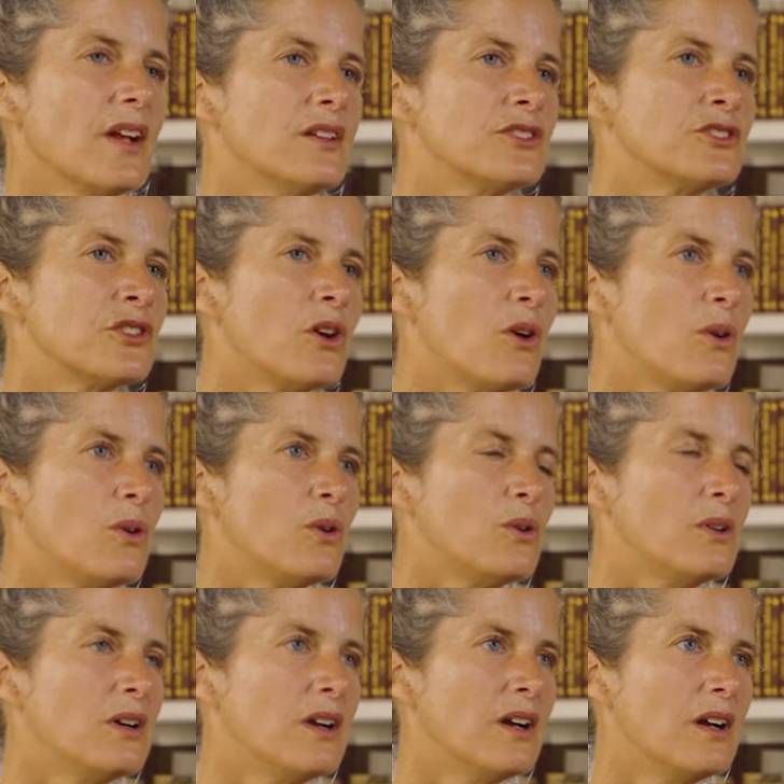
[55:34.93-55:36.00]
So
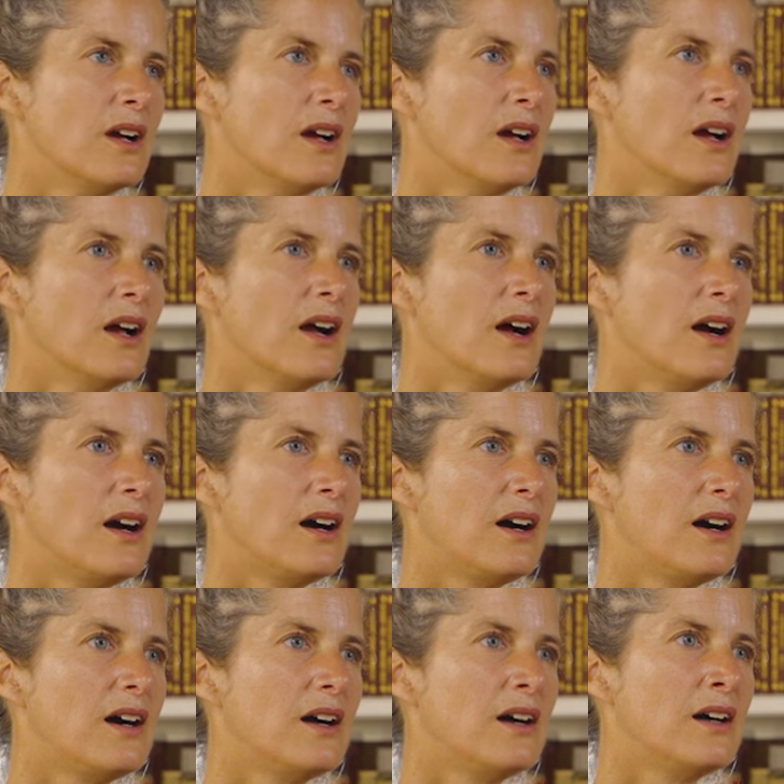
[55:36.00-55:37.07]

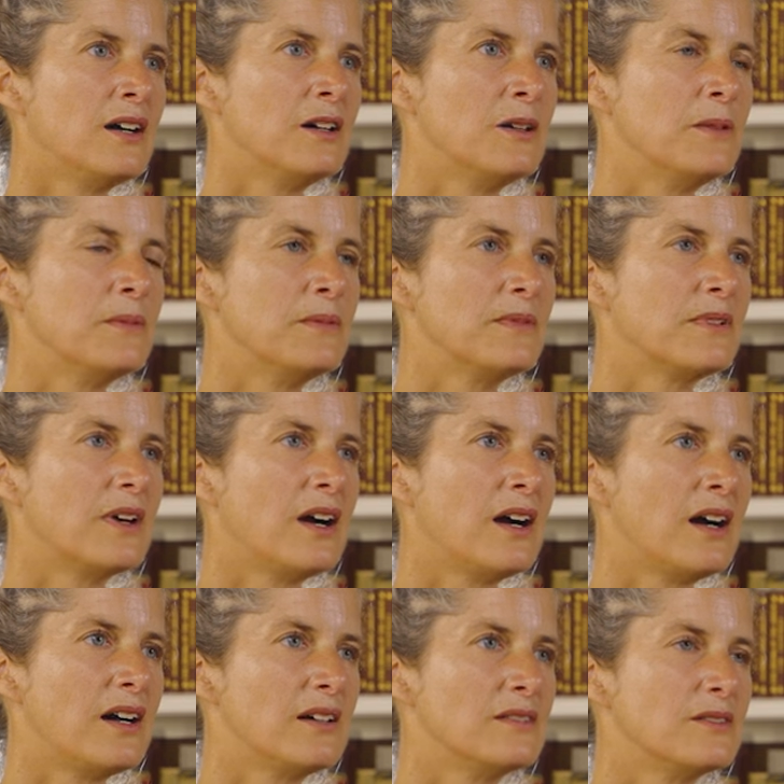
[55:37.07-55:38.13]
um,
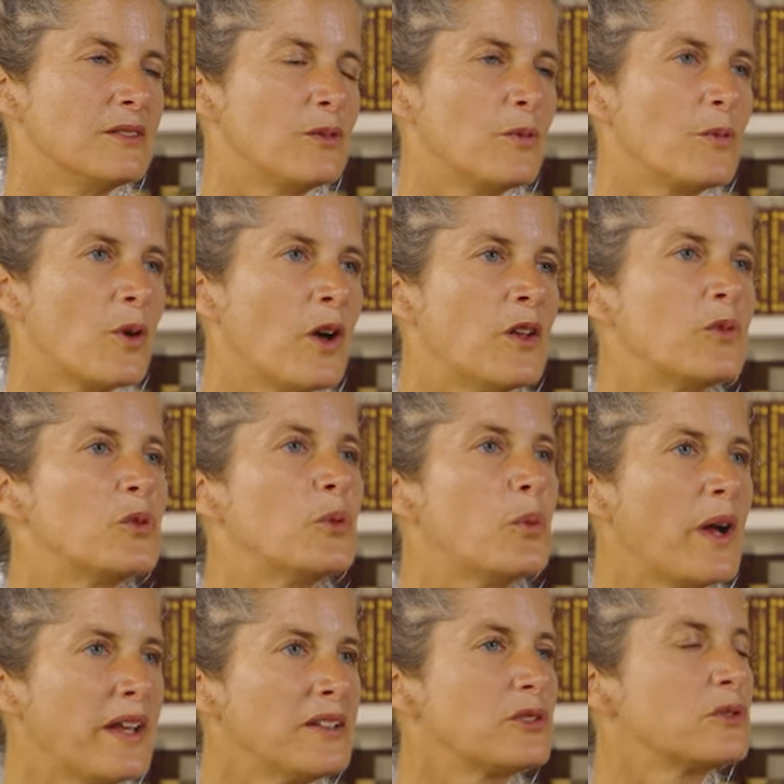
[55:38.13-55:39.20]
and we
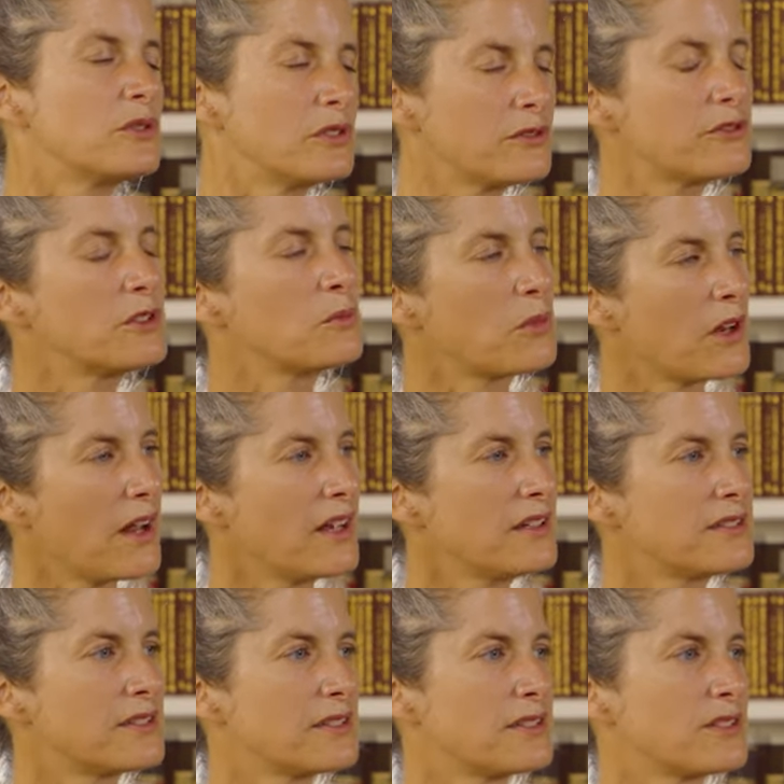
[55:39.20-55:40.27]
went to different
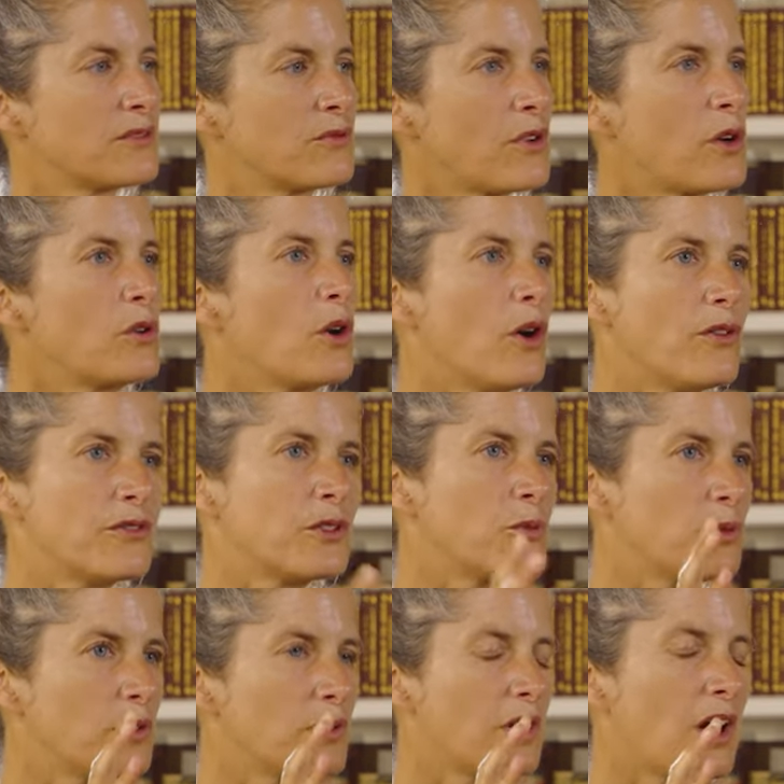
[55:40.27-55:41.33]
places. Very often,
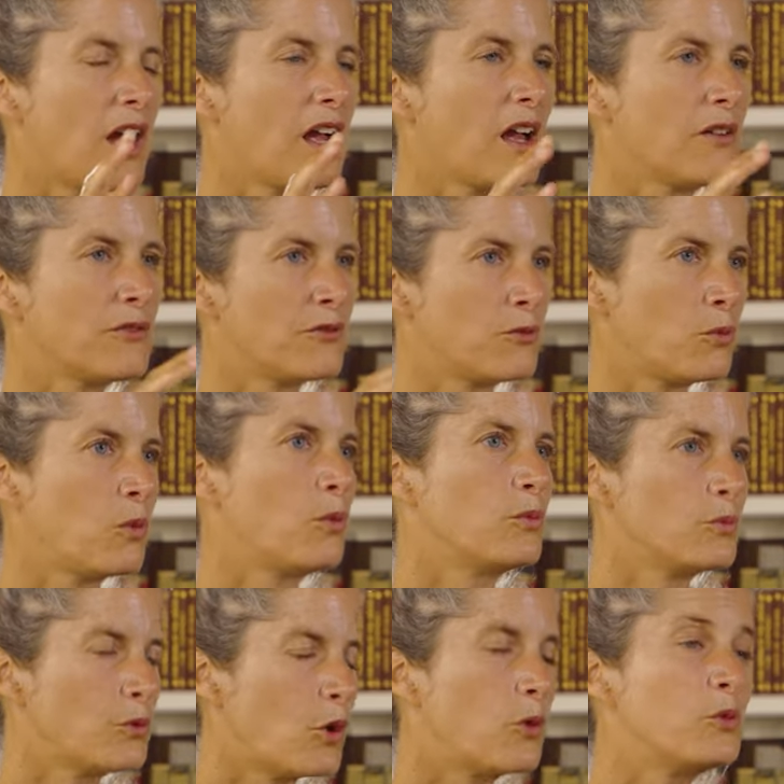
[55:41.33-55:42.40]
we, I have,
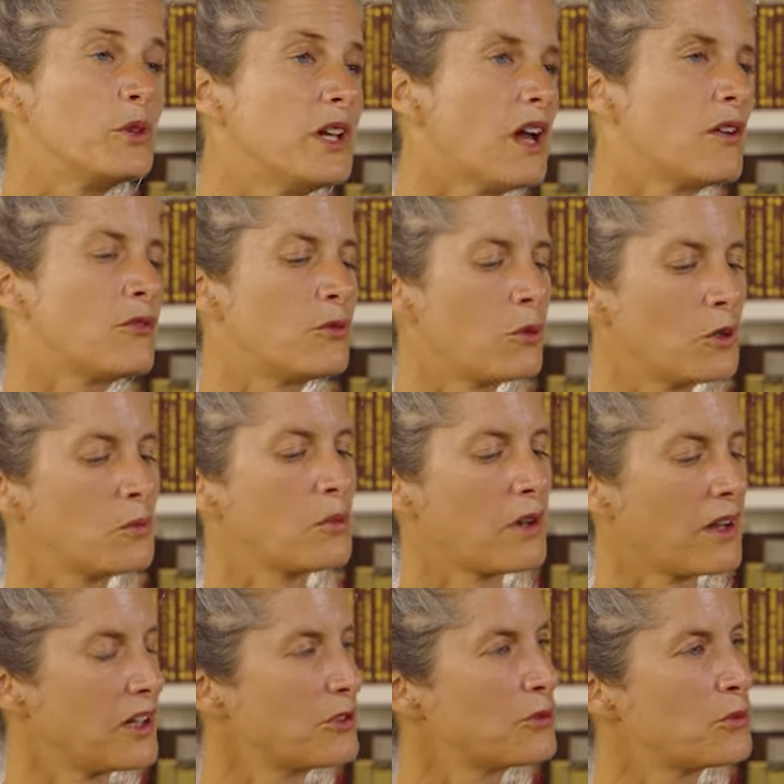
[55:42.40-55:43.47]
or we have one
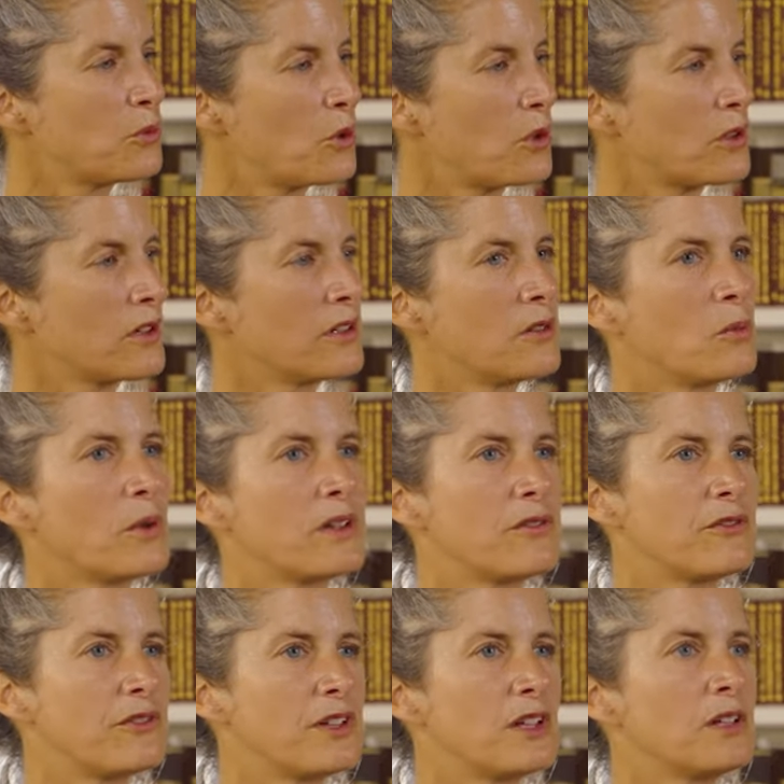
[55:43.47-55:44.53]
place we work in, but
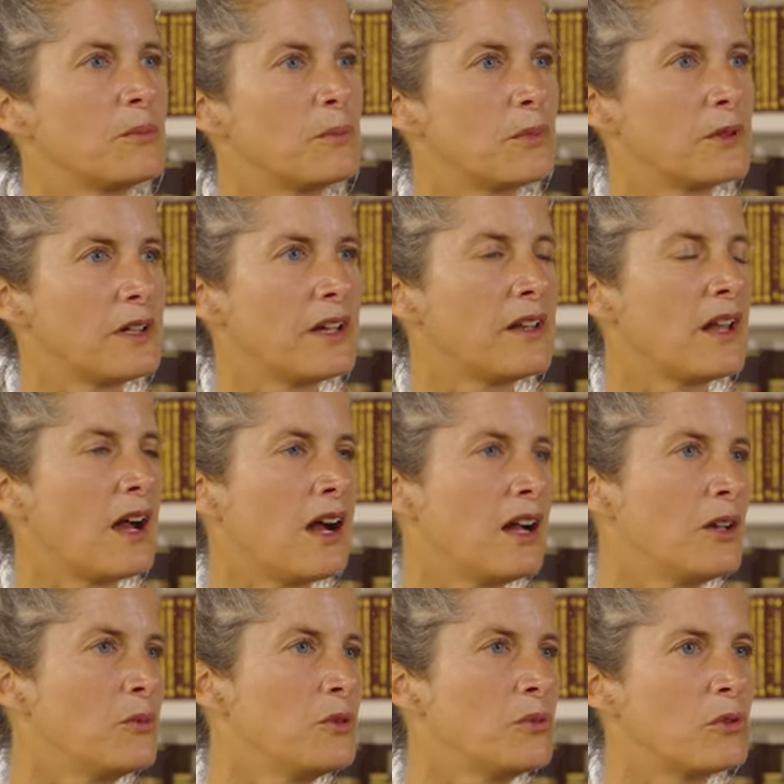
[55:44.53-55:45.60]
Phillip and
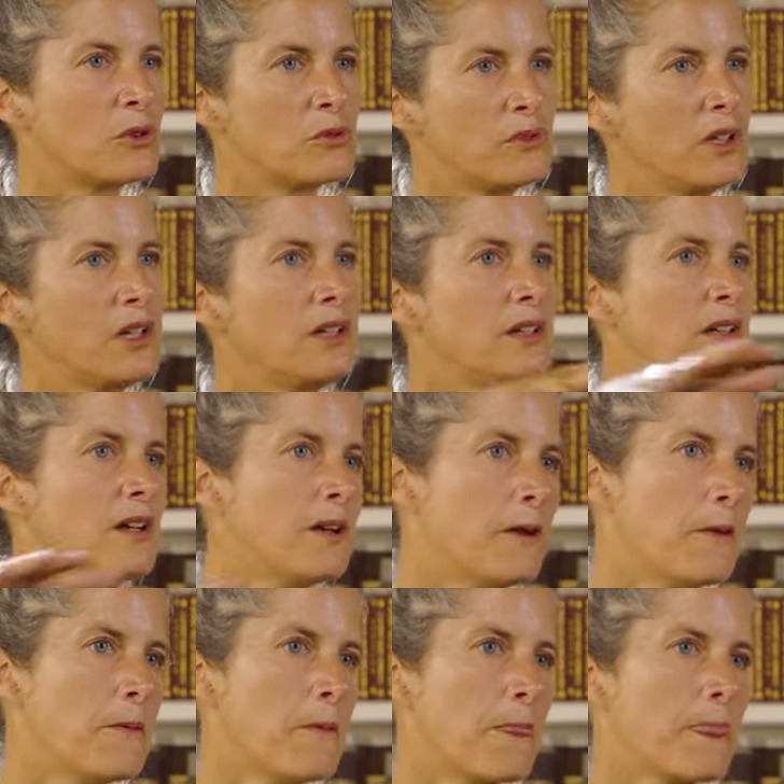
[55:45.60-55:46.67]
I, we were really
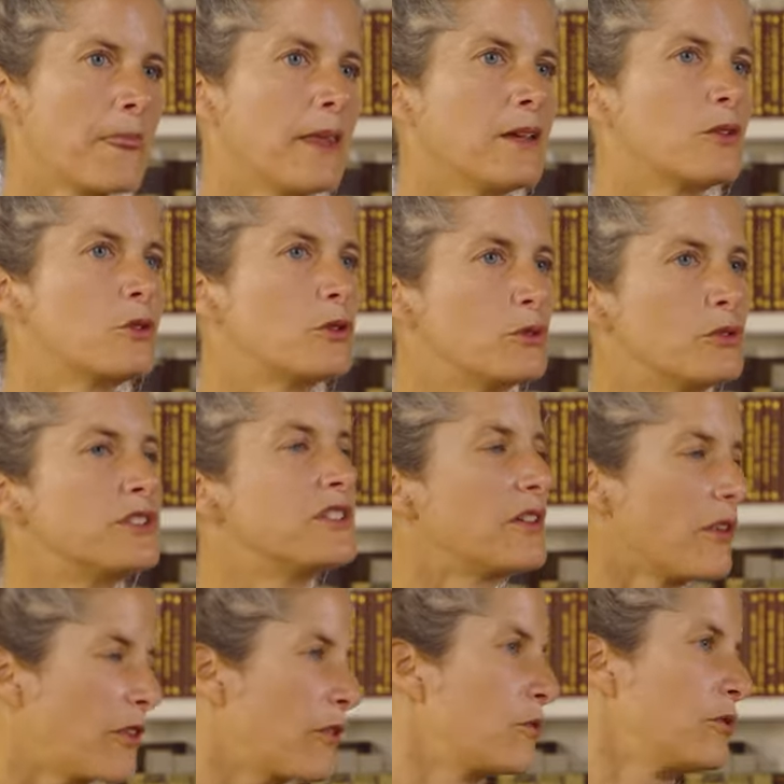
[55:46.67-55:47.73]

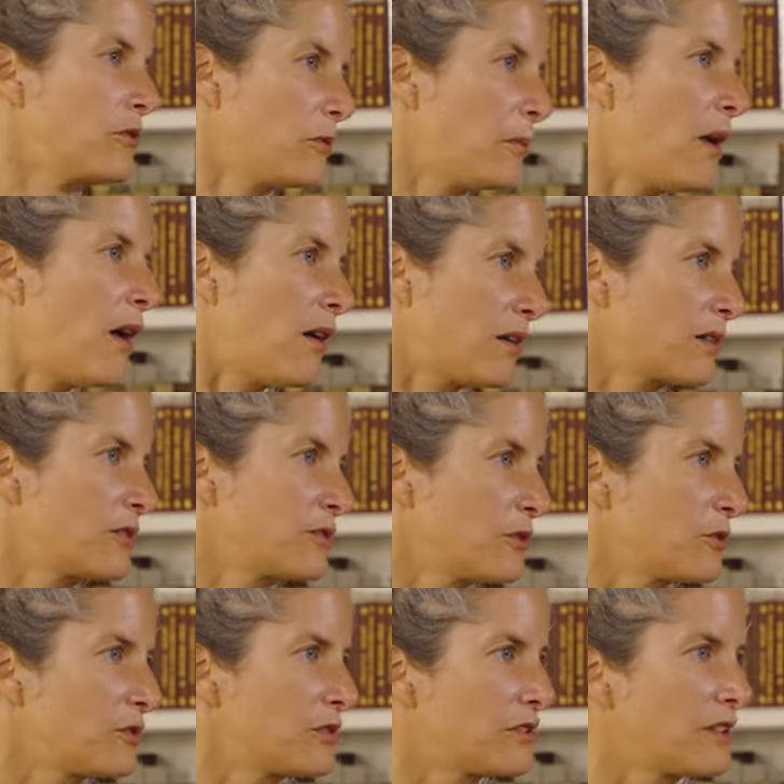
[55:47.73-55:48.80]
cruising through the park,
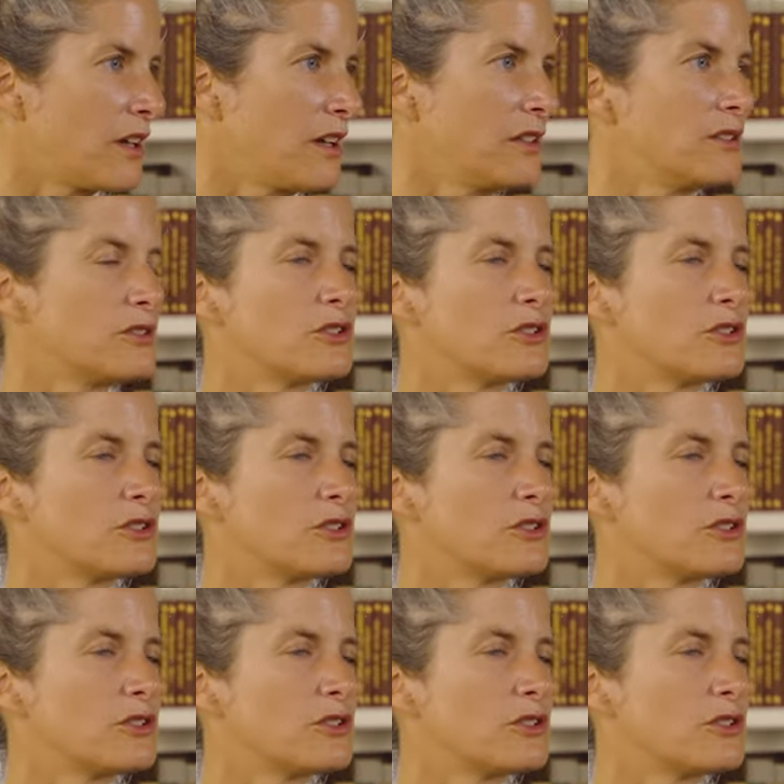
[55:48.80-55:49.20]
so to say.